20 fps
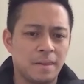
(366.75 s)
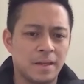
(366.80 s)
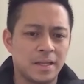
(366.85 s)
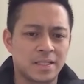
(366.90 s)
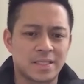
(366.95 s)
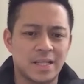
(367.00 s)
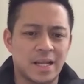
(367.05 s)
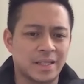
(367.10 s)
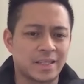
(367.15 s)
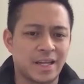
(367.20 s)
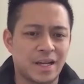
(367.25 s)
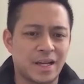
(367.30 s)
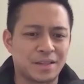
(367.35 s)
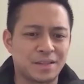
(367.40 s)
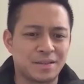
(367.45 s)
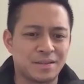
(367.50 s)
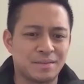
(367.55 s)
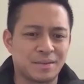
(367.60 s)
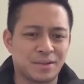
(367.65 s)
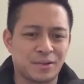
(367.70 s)
it's not
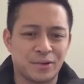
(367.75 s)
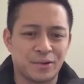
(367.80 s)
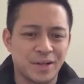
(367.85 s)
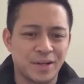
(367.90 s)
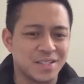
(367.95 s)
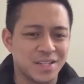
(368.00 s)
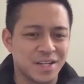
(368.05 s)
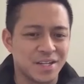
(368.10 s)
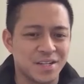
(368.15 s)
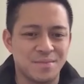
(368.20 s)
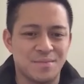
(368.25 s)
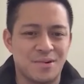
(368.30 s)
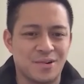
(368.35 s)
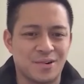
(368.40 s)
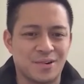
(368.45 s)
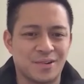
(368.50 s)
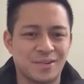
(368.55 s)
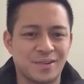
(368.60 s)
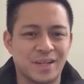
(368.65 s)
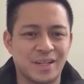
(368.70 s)
that crazy
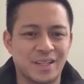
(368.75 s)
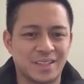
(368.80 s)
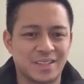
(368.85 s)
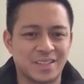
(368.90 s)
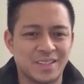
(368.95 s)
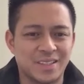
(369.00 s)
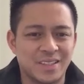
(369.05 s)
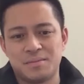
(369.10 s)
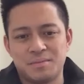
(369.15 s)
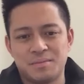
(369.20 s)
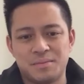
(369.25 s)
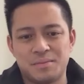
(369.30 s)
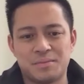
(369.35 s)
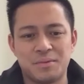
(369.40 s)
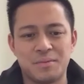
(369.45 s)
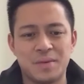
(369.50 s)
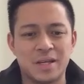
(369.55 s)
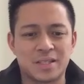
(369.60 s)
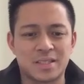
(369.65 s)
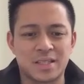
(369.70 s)
anymore right
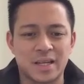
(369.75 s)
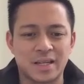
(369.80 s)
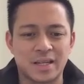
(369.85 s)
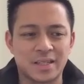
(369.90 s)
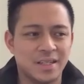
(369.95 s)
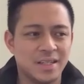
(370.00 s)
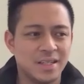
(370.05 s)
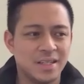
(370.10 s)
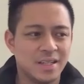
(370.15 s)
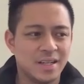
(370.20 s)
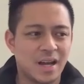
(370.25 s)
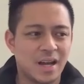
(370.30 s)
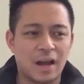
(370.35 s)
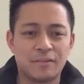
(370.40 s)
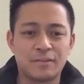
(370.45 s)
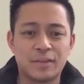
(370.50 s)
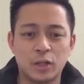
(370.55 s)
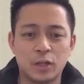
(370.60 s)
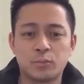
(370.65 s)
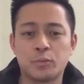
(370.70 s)
to me, it's like
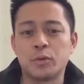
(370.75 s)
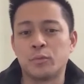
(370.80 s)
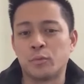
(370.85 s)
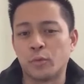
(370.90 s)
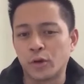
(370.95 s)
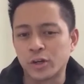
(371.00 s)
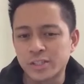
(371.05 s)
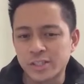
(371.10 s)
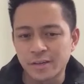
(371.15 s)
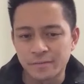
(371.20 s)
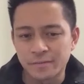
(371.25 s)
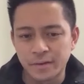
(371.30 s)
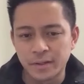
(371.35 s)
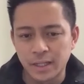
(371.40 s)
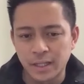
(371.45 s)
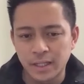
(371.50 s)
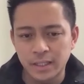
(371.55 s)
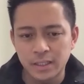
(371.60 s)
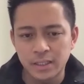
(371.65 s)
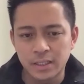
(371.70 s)
I've dealt with worse, I feel
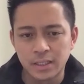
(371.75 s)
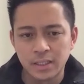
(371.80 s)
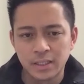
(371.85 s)
like.